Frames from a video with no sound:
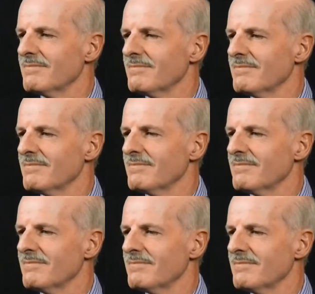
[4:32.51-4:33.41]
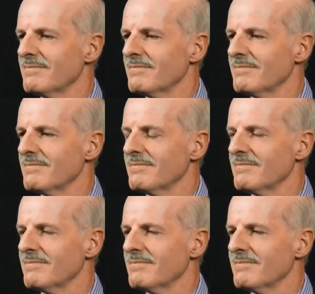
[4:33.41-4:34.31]

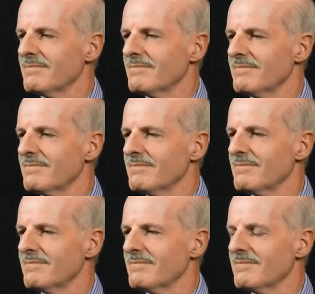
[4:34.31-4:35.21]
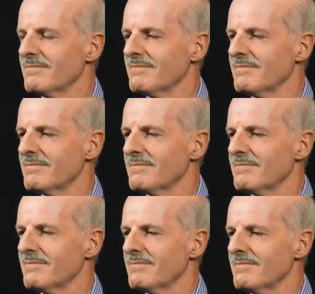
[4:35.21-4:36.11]

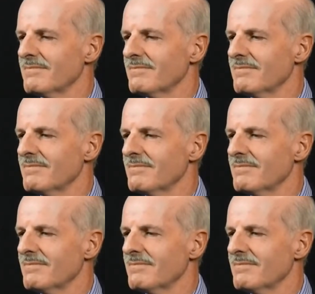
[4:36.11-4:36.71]
This person isn't speaking.